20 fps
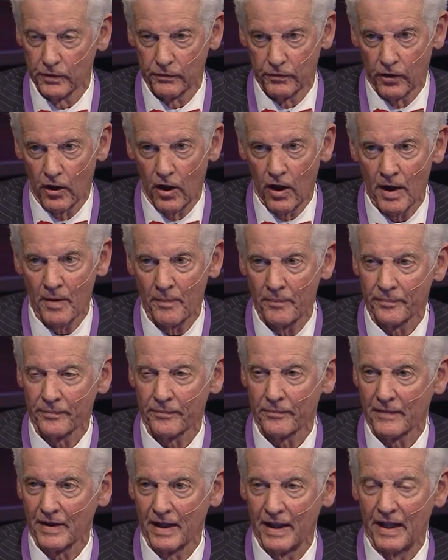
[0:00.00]
of law
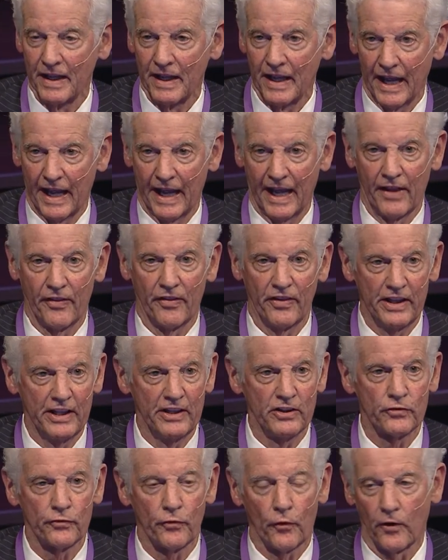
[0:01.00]
and
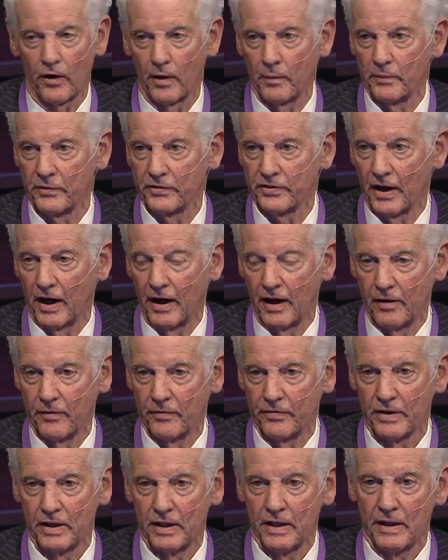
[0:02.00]
these forms
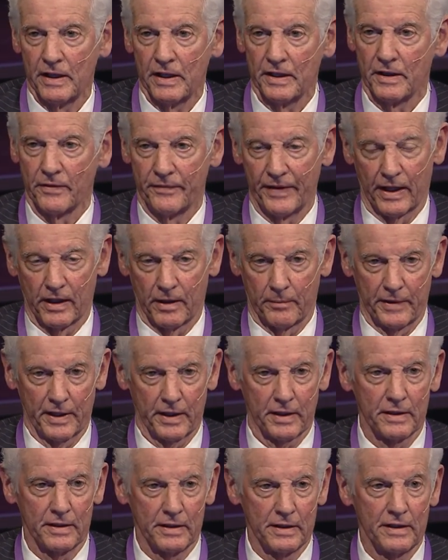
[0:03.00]
of development.
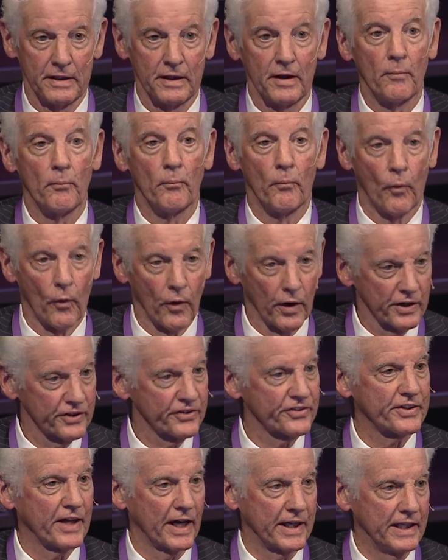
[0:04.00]
More
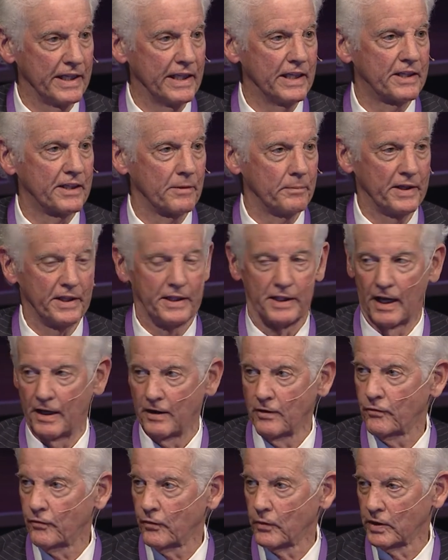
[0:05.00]
study to be
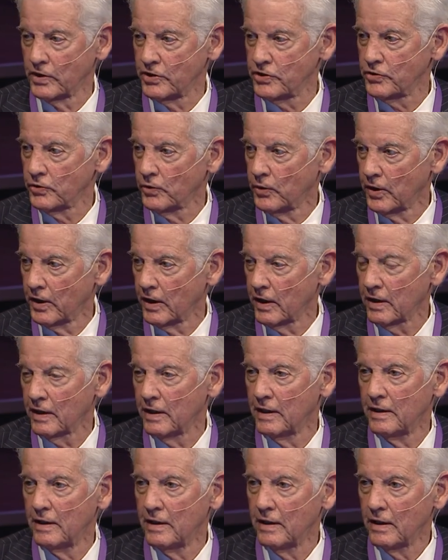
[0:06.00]
done for sure.
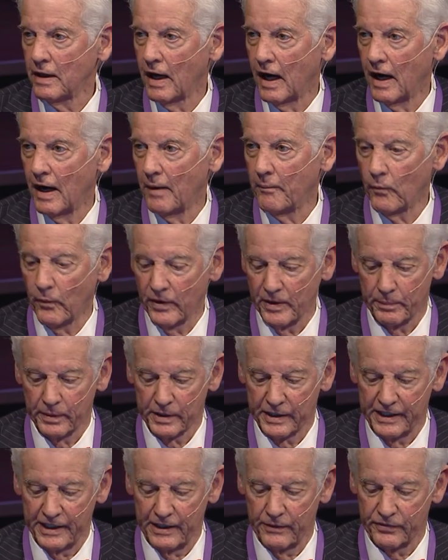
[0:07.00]
We
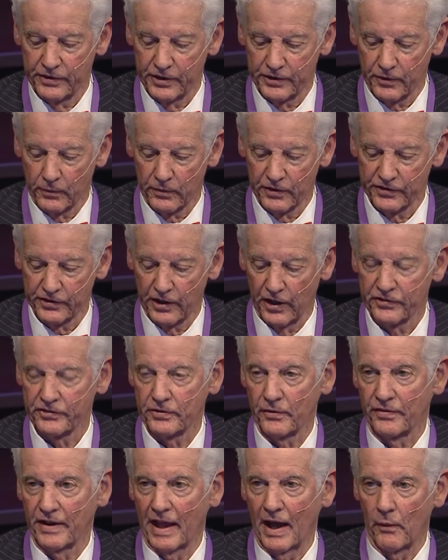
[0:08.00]
believe that the results
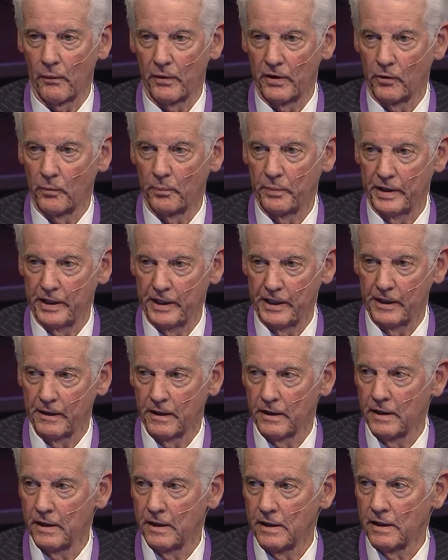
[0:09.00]
of that will be
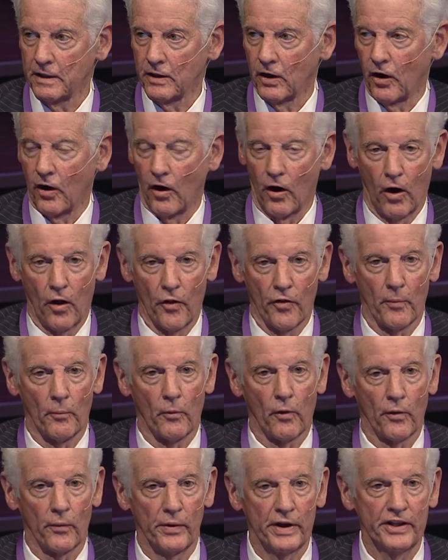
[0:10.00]
all the
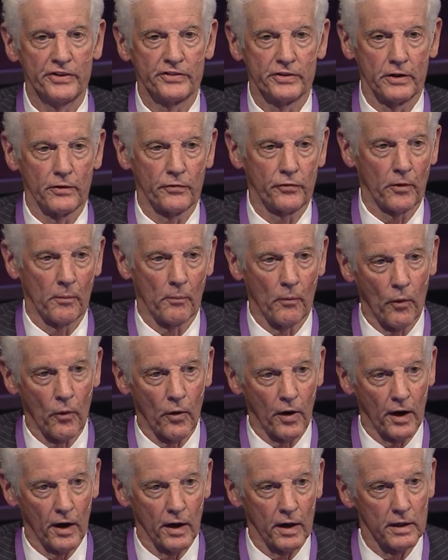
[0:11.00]
more reason for
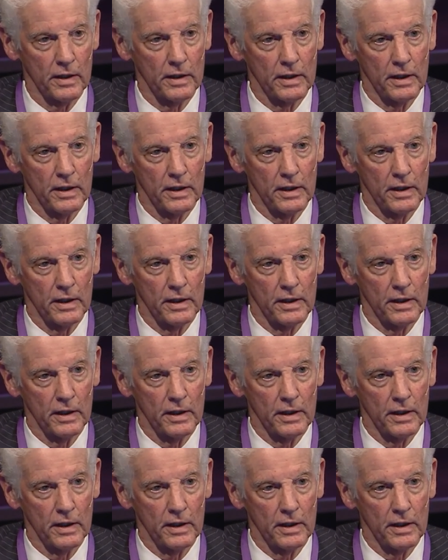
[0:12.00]
more